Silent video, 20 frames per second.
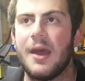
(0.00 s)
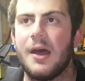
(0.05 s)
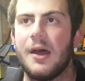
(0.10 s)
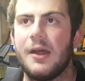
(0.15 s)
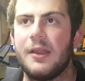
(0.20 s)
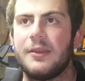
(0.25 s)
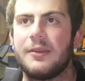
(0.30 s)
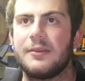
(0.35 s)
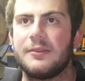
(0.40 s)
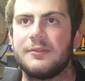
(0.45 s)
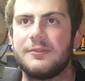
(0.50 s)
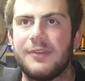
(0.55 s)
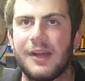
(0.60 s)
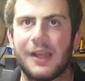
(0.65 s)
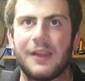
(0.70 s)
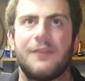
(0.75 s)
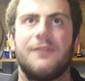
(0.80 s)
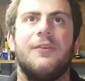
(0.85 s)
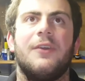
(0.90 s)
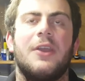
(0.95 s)
And
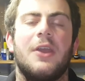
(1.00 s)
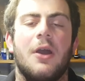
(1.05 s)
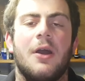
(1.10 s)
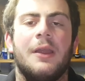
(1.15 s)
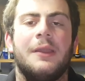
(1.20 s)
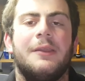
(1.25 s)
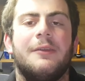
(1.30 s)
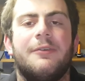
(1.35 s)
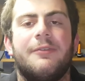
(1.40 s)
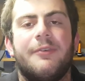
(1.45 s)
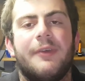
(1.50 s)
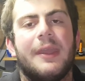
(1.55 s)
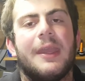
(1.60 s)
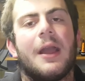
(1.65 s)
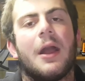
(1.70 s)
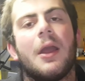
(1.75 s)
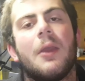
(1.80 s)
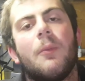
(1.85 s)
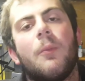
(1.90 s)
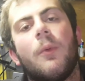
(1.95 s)
that's the kind of thing
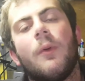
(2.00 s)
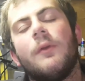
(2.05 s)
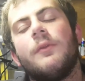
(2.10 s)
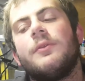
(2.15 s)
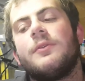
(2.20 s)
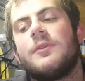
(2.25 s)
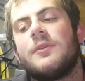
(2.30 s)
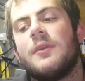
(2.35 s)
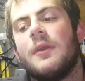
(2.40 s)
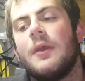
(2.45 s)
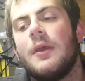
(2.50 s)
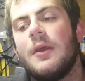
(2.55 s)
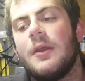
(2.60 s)
I want